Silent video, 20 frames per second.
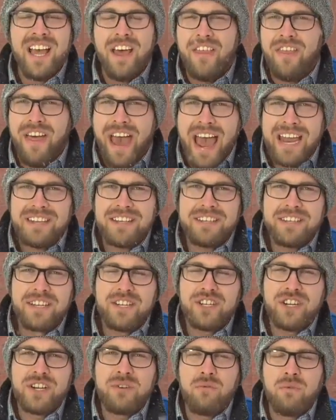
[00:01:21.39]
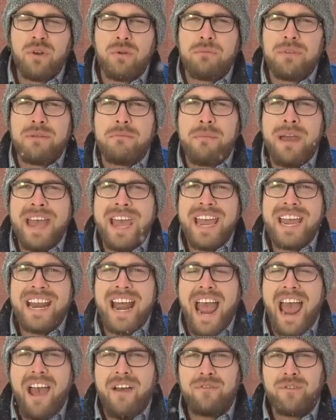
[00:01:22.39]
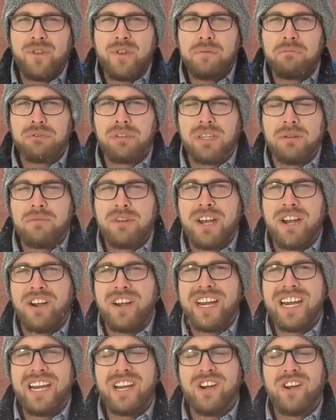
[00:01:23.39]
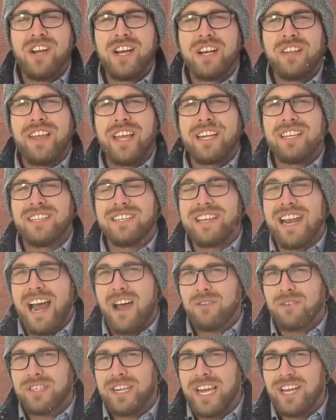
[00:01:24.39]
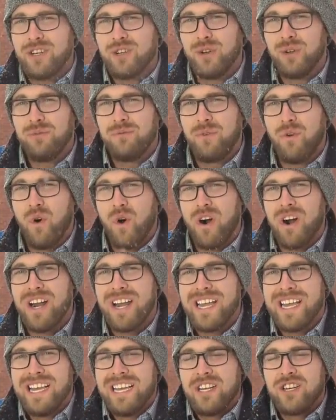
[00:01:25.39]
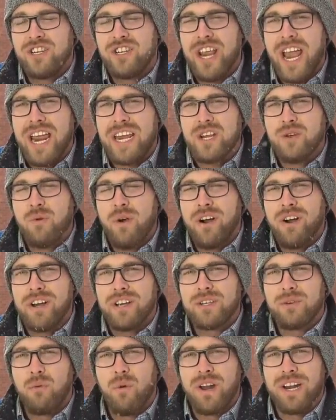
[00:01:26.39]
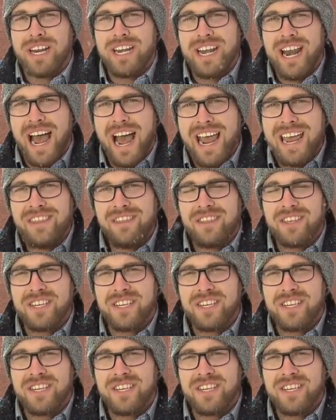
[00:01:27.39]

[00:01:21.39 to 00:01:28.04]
that decision will be made after the preliminary hearing that is now scheduled for January 29th.